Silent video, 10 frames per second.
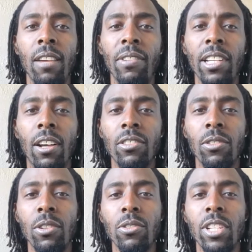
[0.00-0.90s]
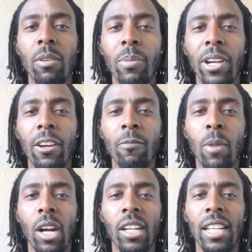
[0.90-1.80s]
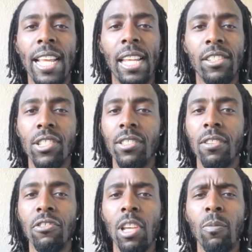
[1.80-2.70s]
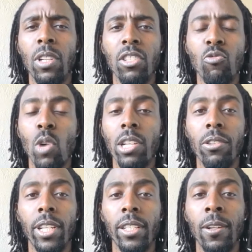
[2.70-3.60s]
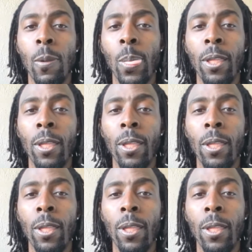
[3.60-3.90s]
and we also use the comparative market analysis if someone is wondering